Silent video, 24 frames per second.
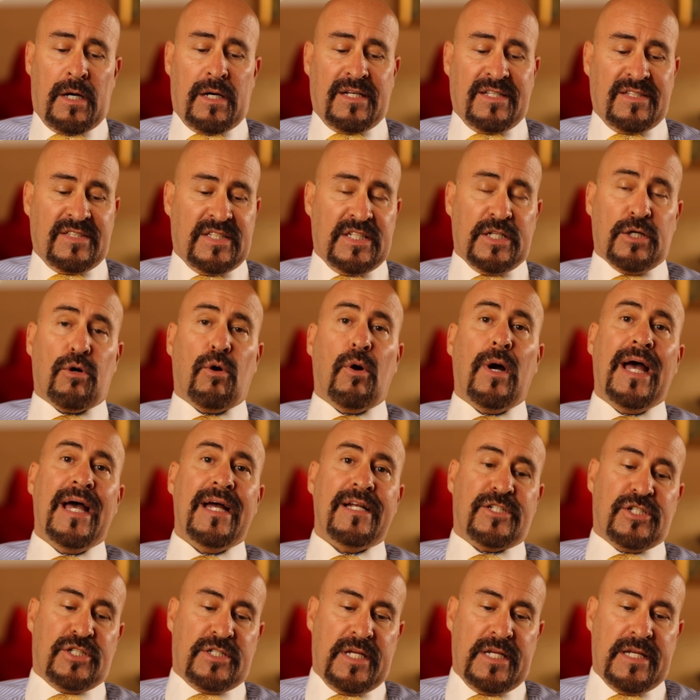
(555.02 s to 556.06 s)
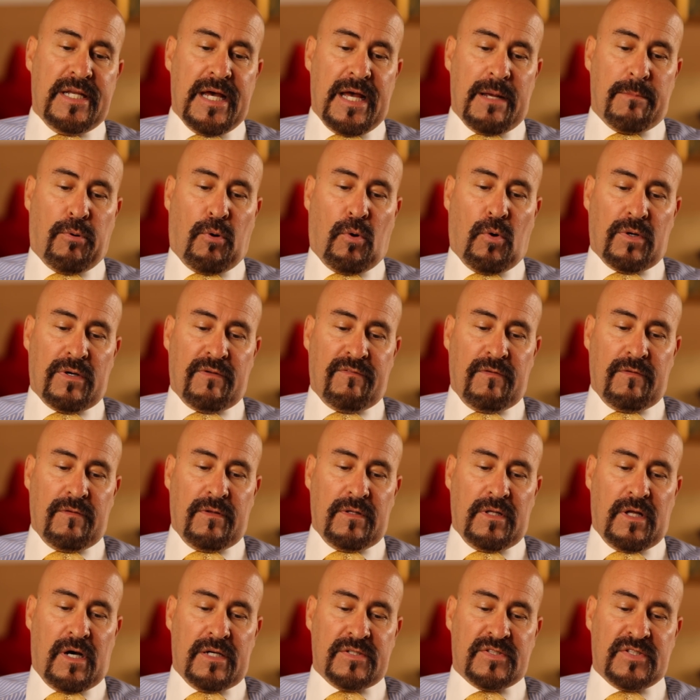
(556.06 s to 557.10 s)
Zero hedge today. Port of
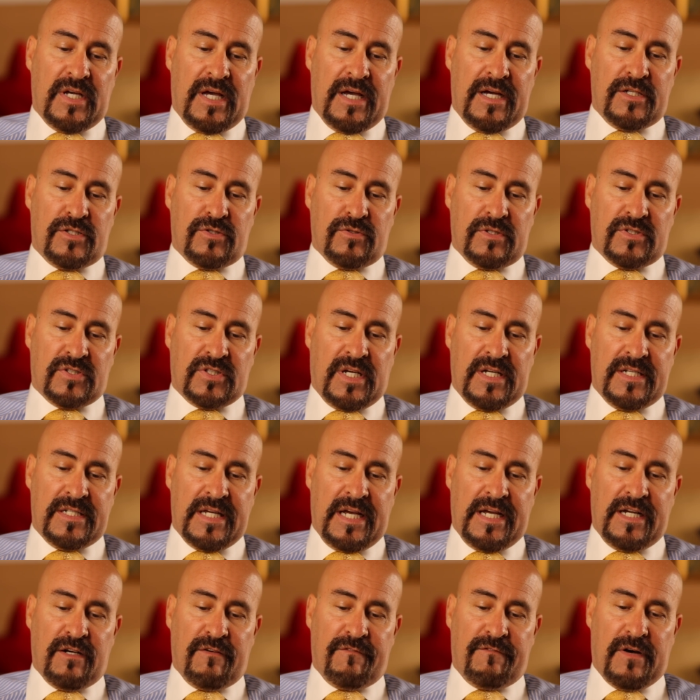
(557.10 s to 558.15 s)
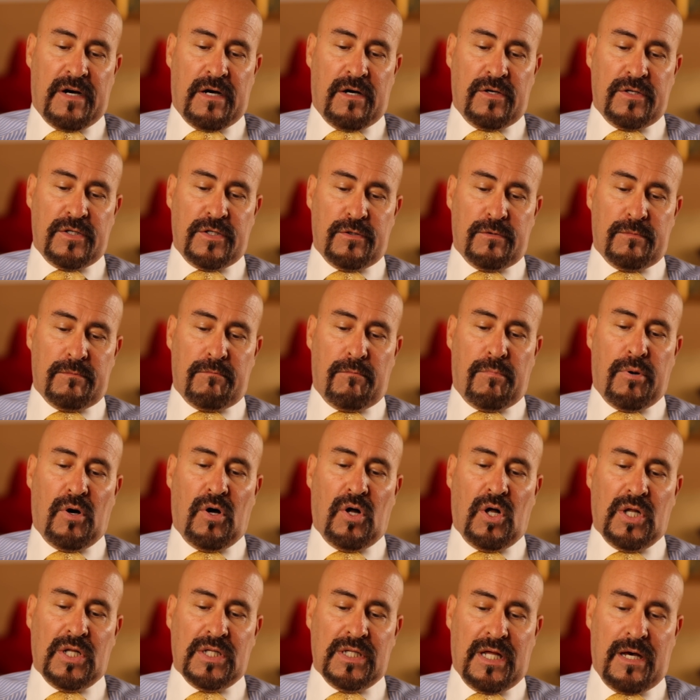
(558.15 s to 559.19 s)
Los Angeles container volume
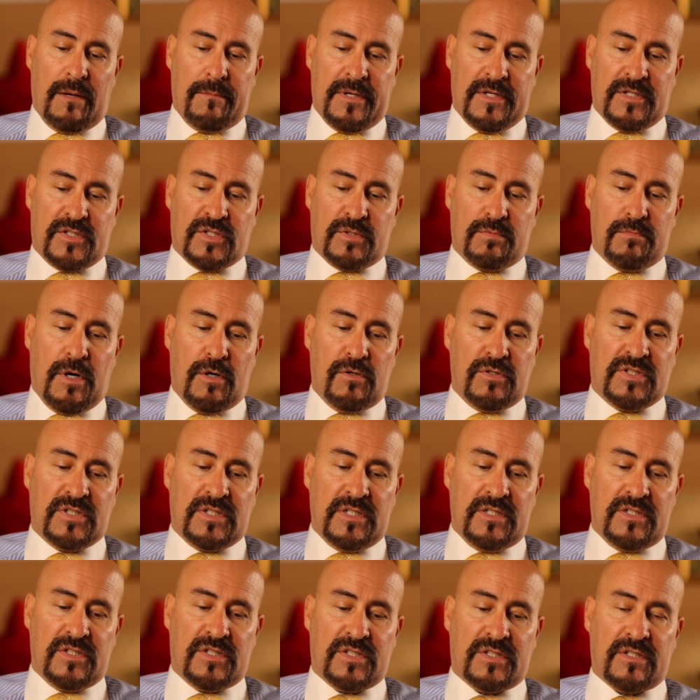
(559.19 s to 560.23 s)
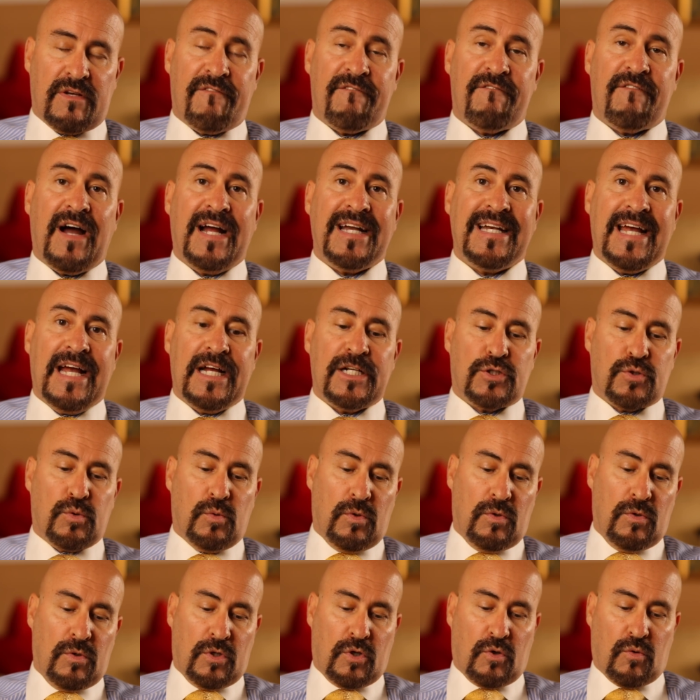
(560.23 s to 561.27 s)
plummets most since
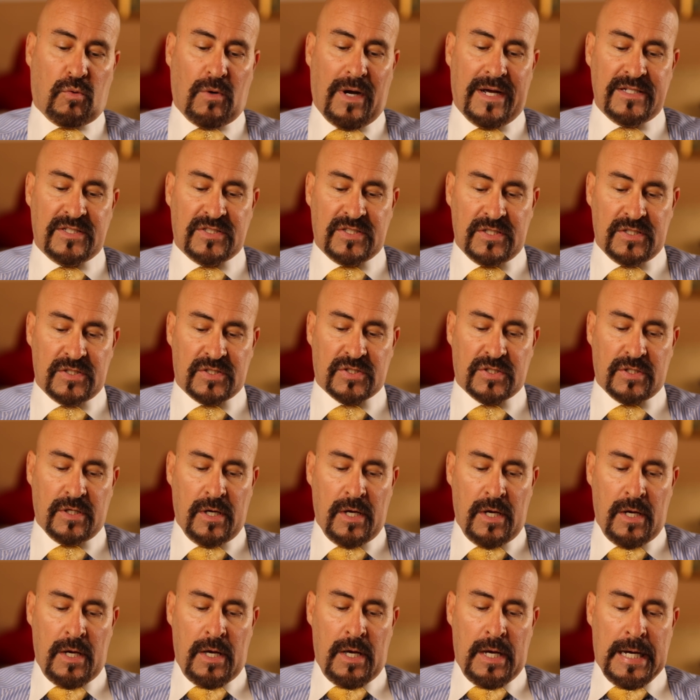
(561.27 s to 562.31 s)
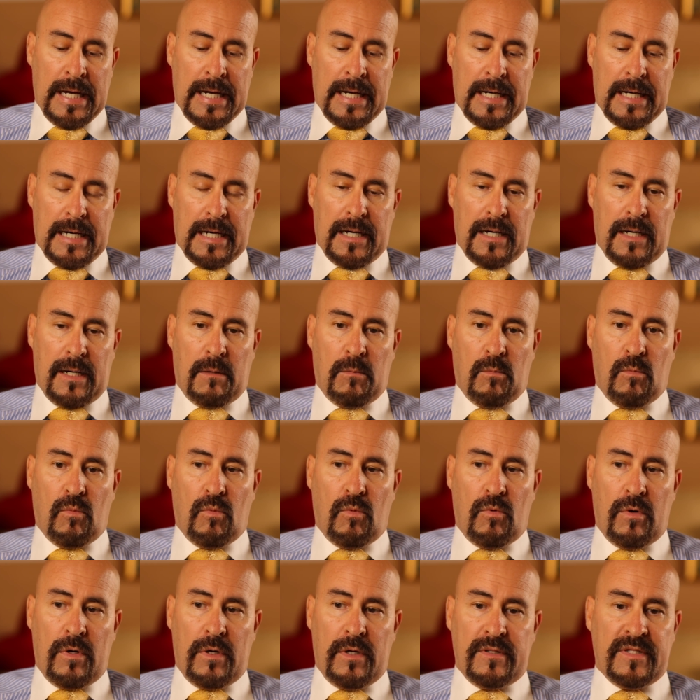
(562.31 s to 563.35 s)
financial crisis. Um,
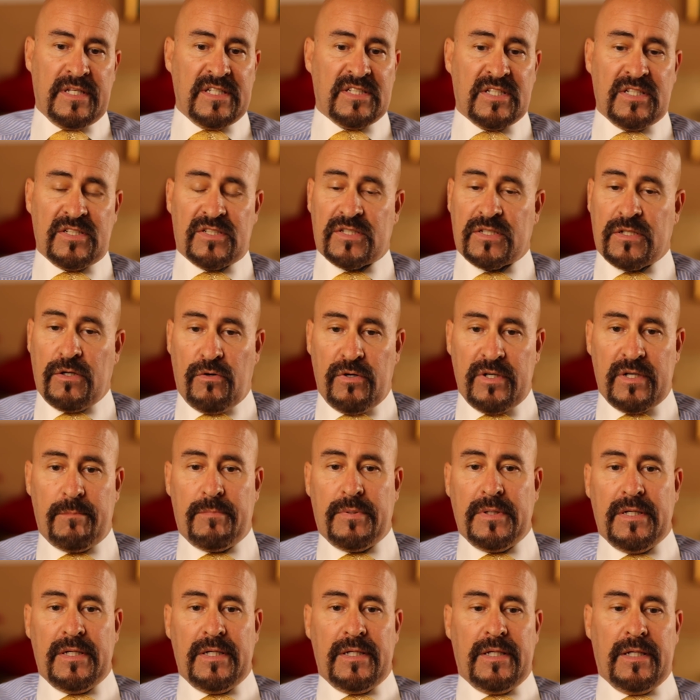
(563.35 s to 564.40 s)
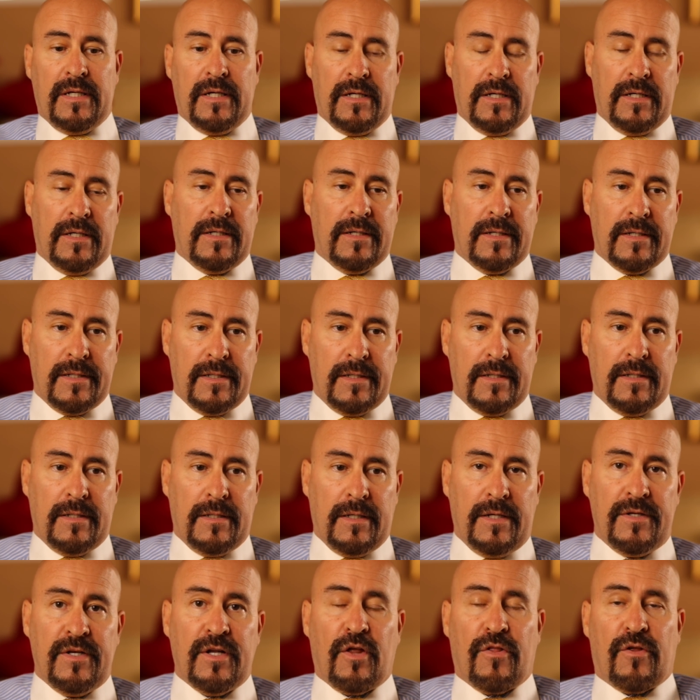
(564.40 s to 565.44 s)
this is going to be
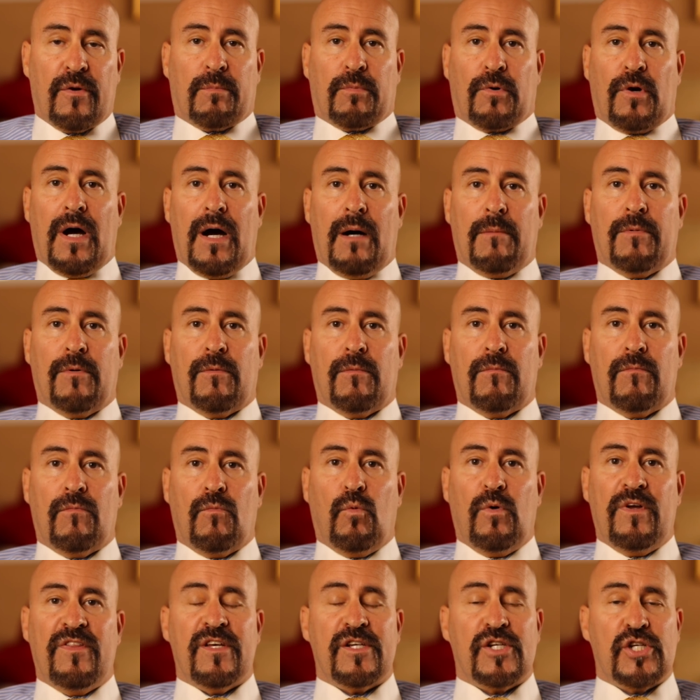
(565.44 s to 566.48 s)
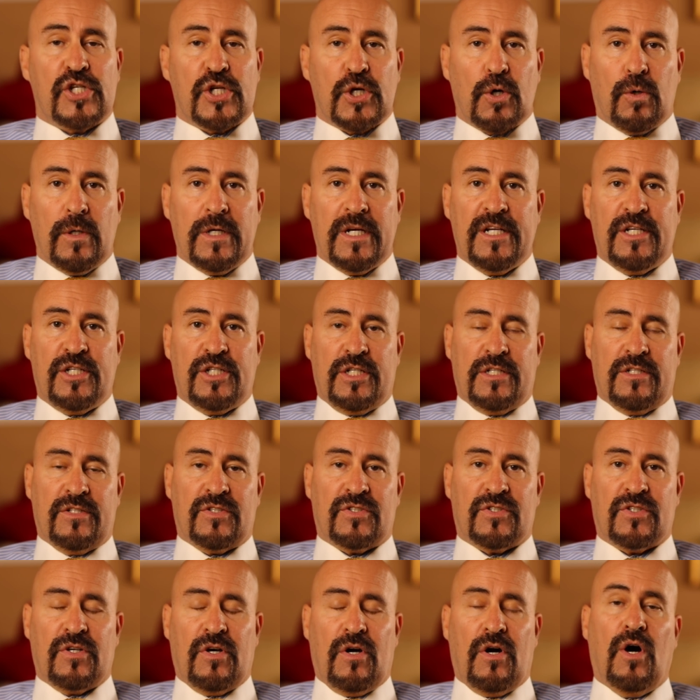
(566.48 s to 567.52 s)
another problem. When the
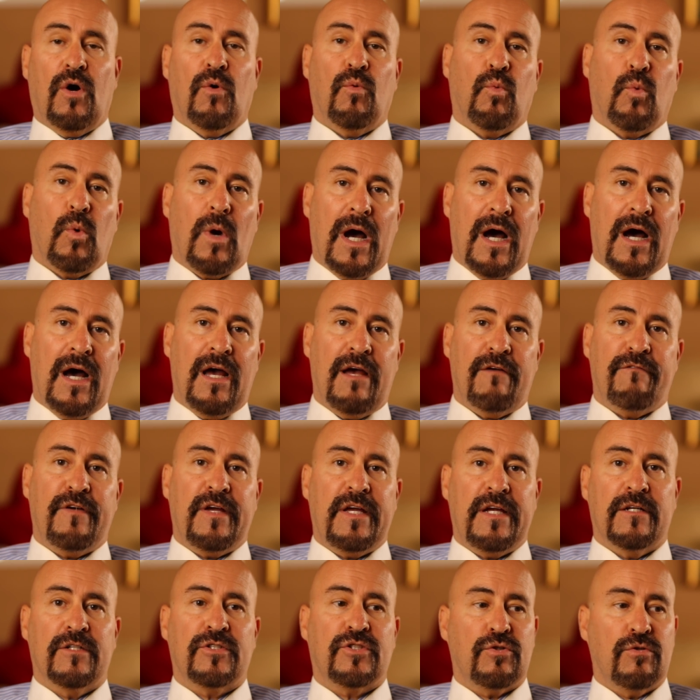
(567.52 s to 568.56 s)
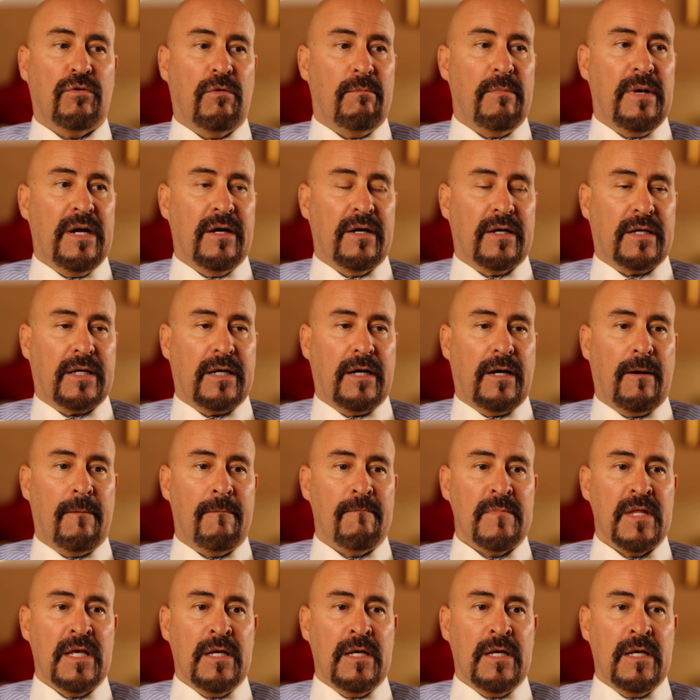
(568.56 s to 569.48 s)
shortages arrive here to America,